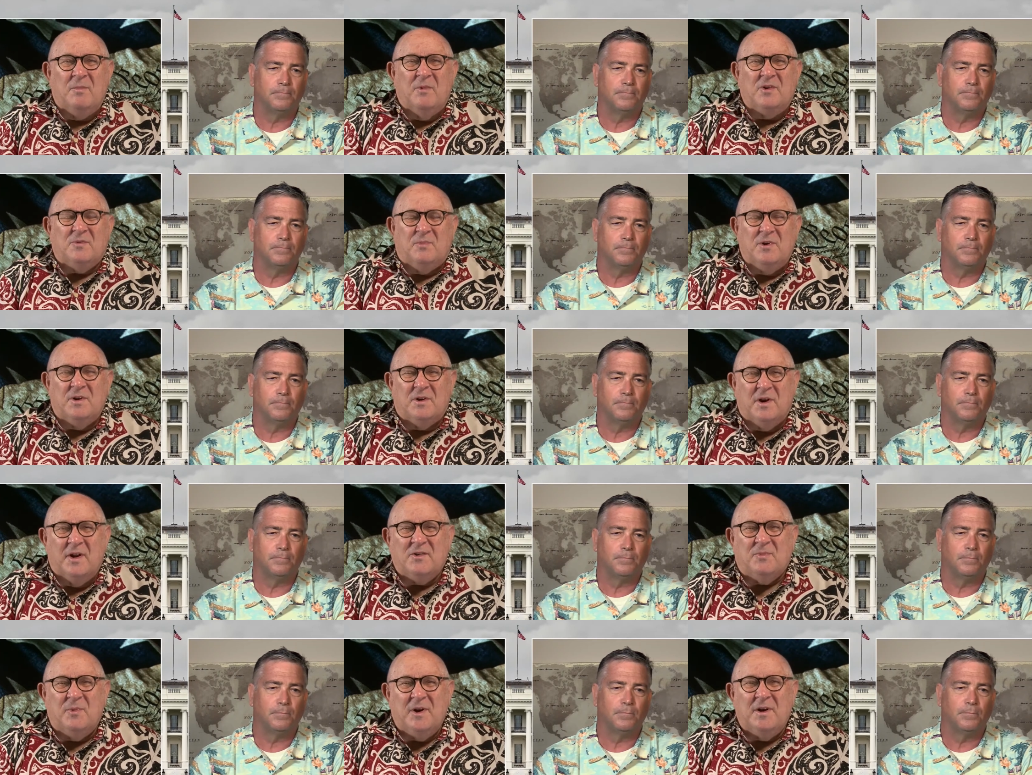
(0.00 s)
Speaker 1: must be
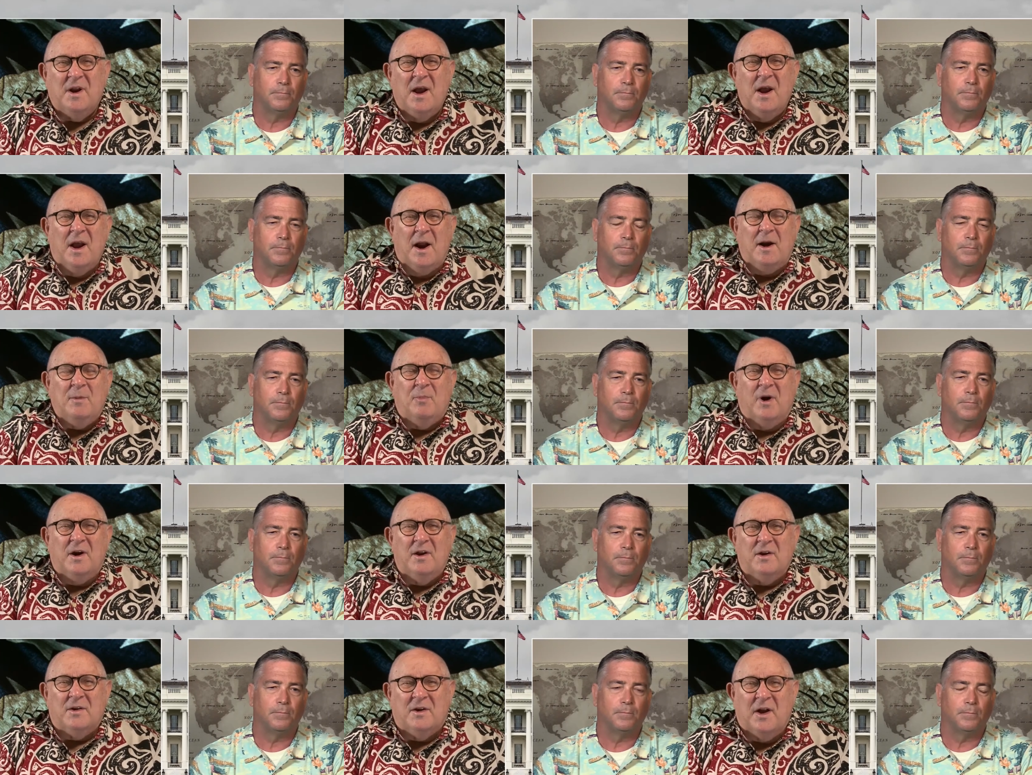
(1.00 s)
against me. And
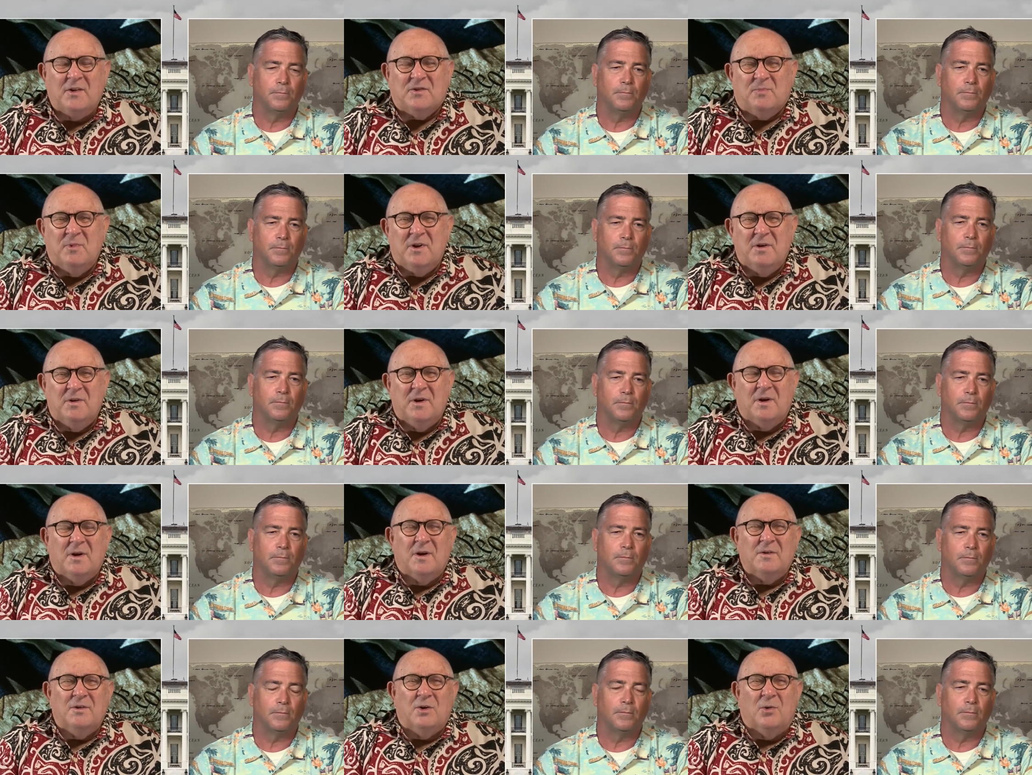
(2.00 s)
anybody against me,
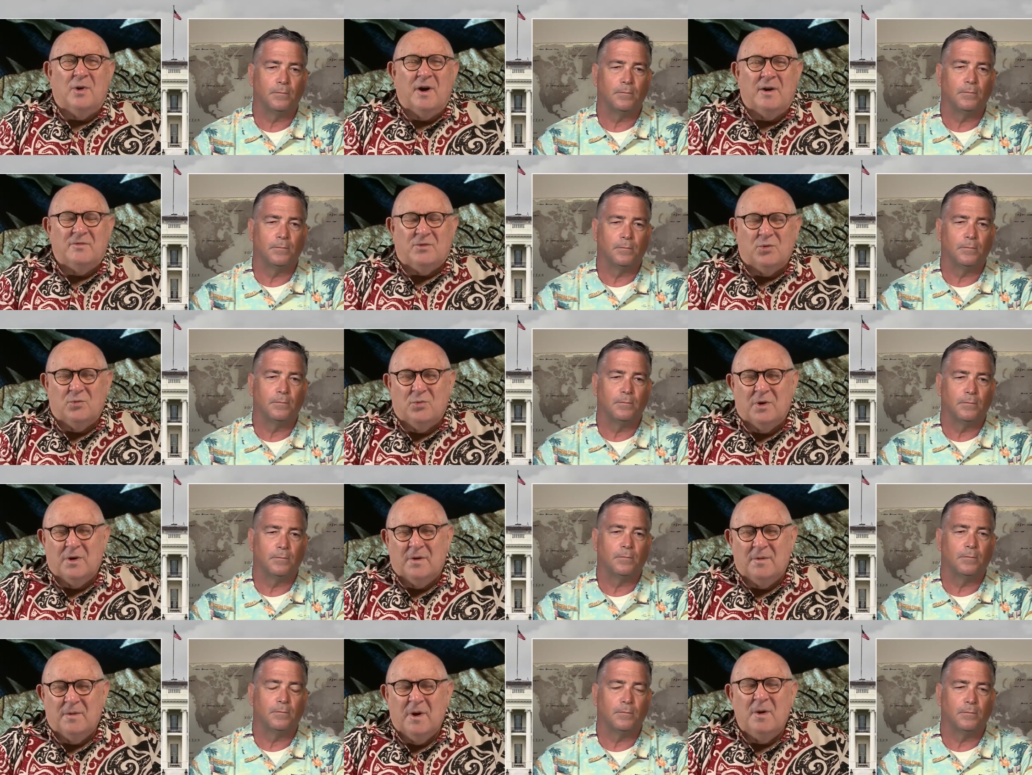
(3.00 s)
uh, you know, I have to
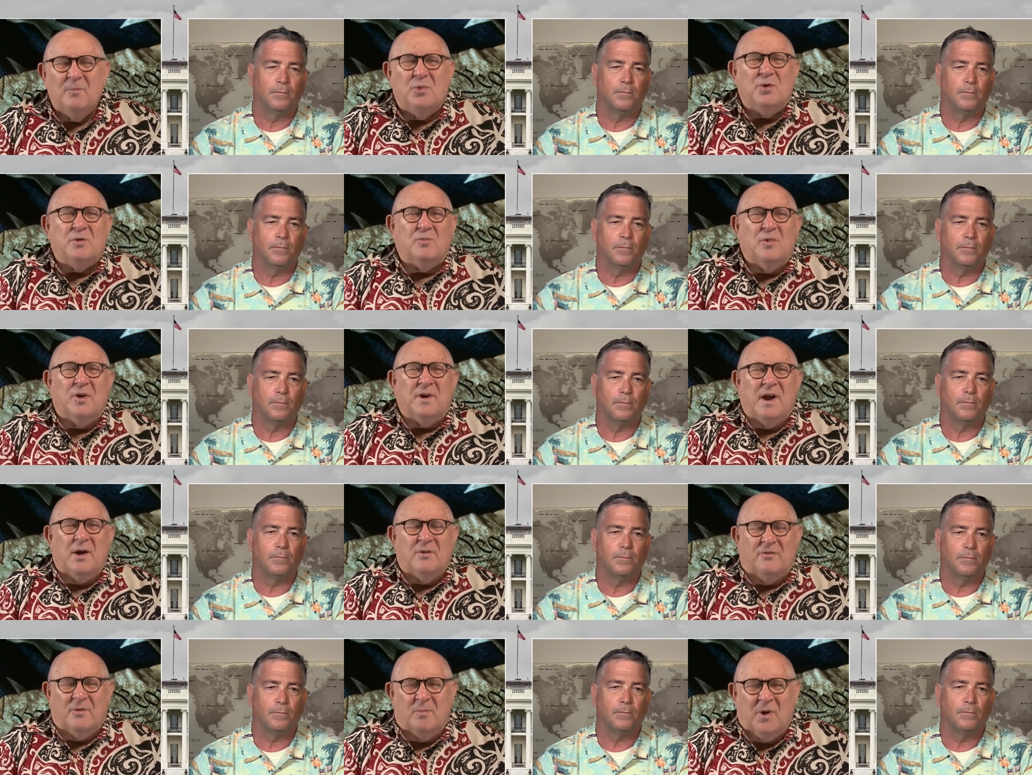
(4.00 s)
uh, pull the rug
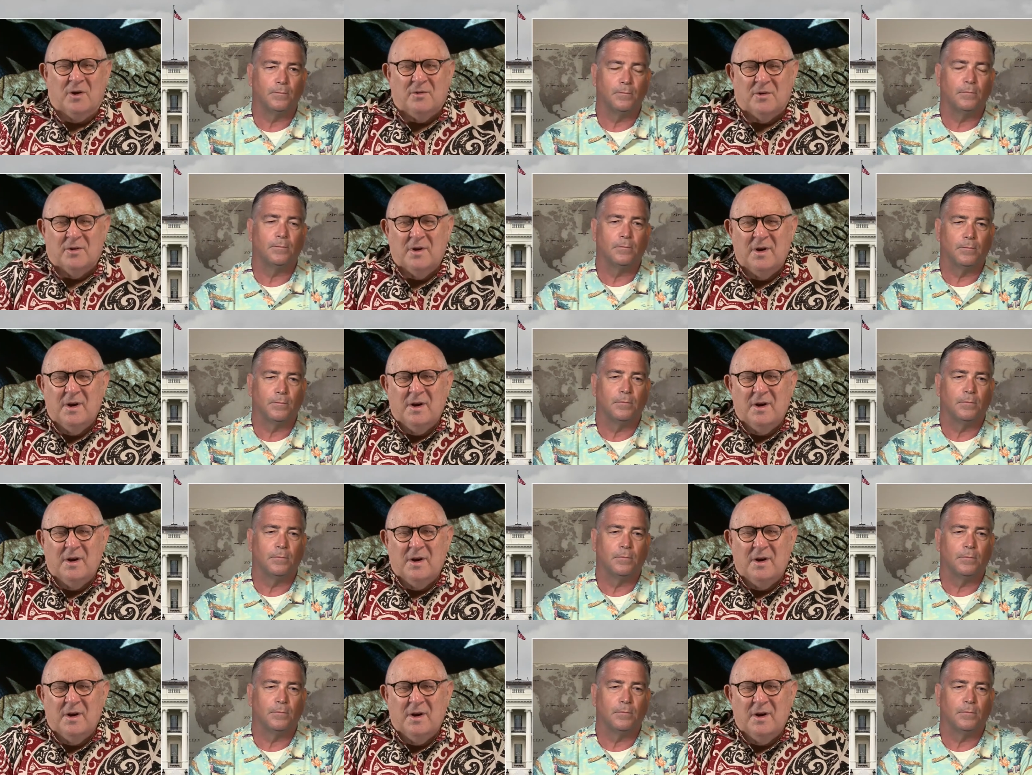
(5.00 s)
out from under.